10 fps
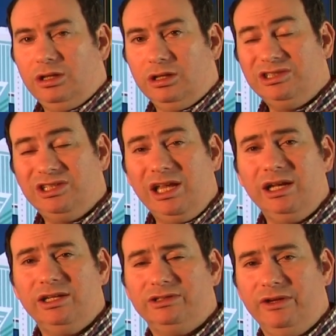Let's take
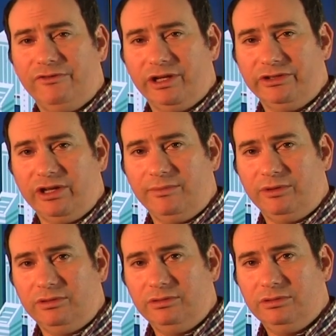a different
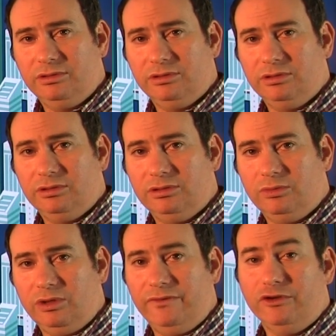example.
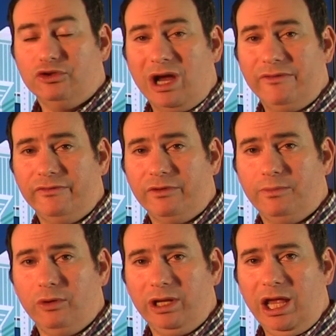If you're driving from
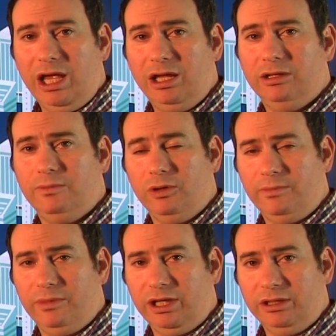point A to
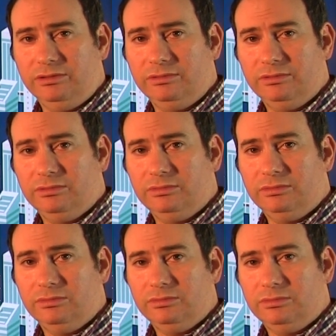point B,
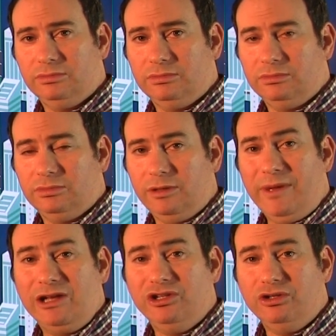
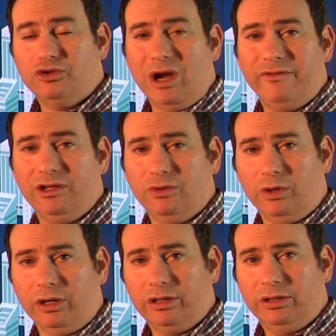Imagine you're driving to
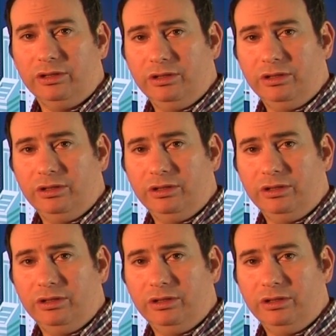work.